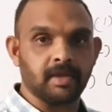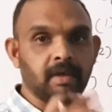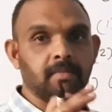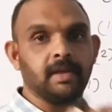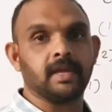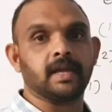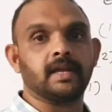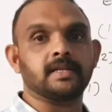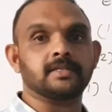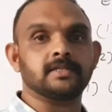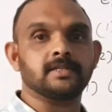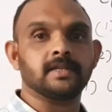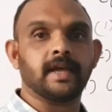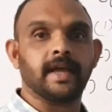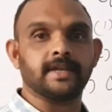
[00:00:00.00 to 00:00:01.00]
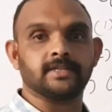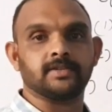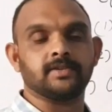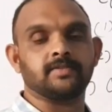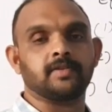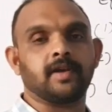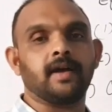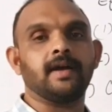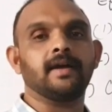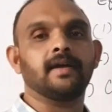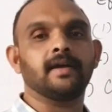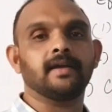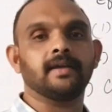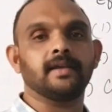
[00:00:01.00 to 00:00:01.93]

chemicals, etc.